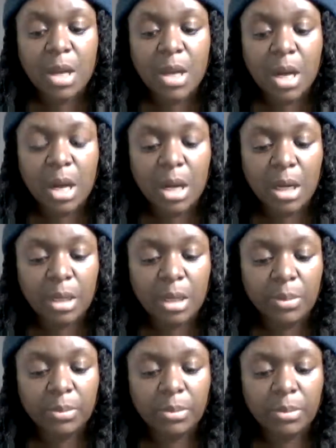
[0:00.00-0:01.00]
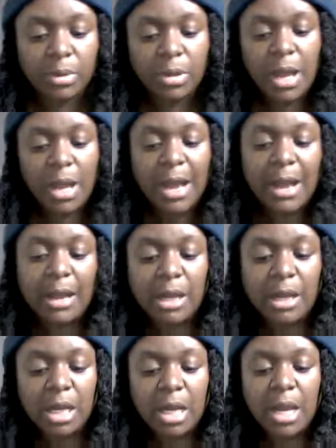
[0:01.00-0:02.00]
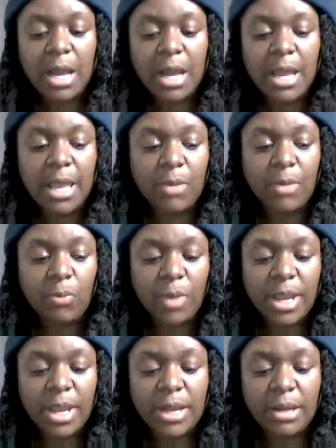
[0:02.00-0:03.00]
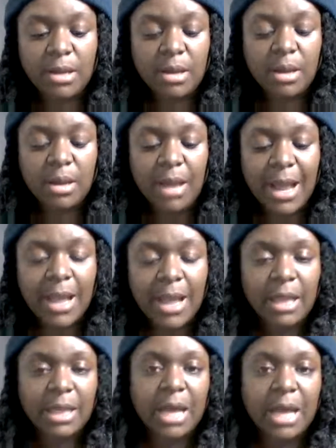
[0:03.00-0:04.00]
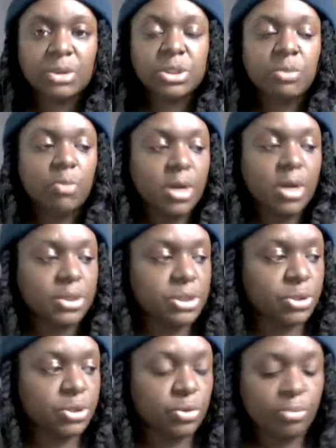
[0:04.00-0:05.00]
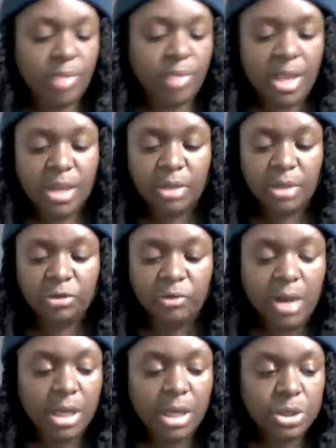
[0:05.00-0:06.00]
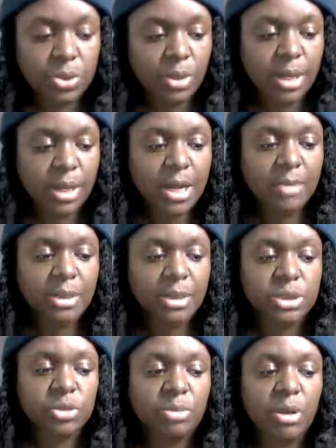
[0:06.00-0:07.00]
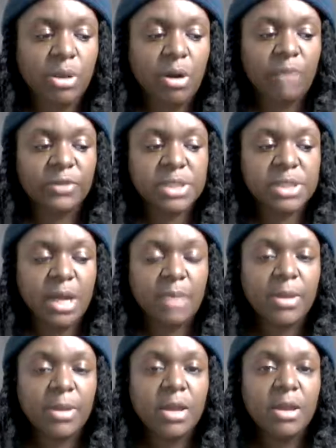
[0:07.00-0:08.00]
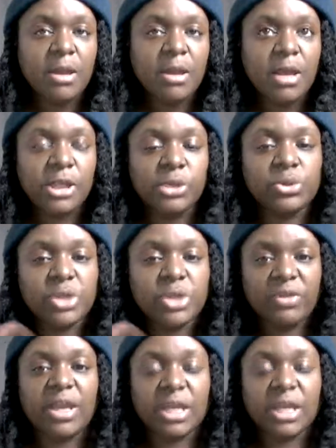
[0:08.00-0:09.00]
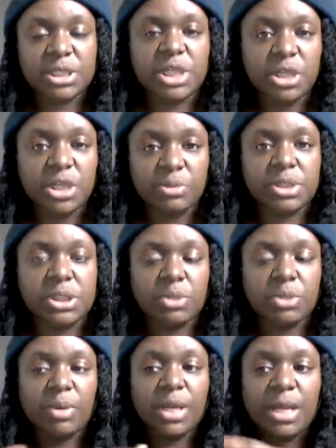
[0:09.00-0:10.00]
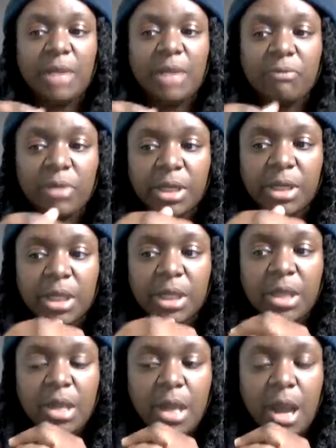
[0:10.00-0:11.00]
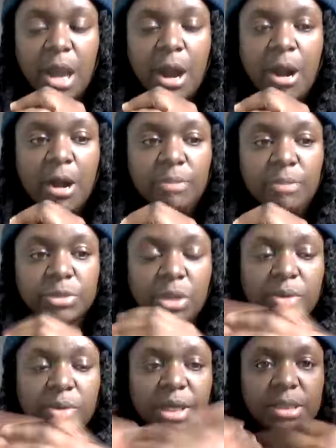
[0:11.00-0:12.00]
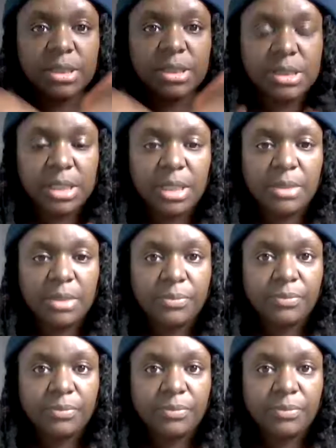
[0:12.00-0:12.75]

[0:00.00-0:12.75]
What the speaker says: Um, when I allow someone to make derogatory comments to me off the top, usually they continue to do it and they really don't get to see